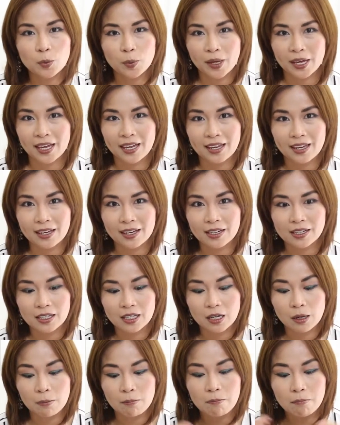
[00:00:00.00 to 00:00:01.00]
opaque,
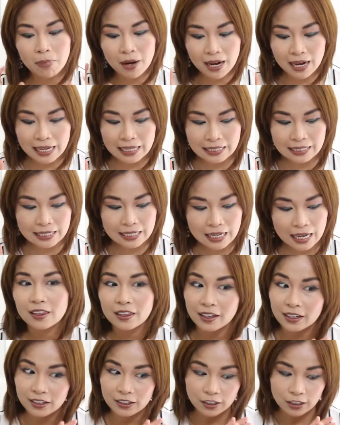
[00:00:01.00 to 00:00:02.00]
but the
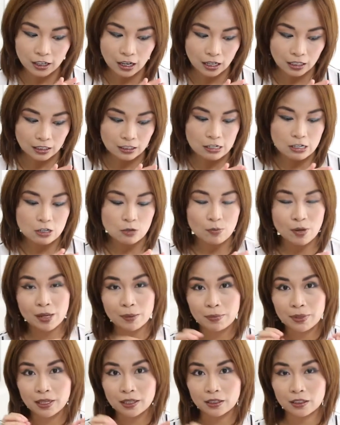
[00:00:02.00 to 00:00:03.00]
lighter colors
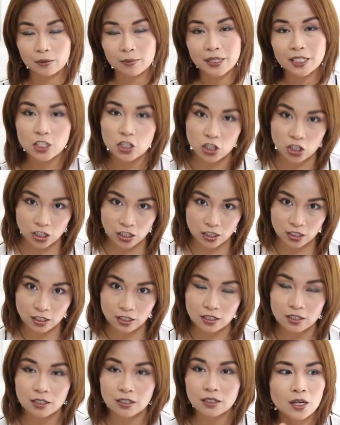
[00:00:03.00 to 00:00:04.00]
might be a little bit
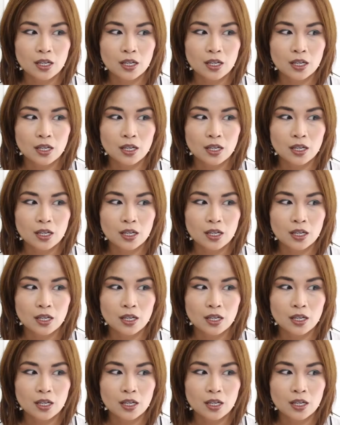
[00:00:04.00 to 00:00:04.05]
sheer.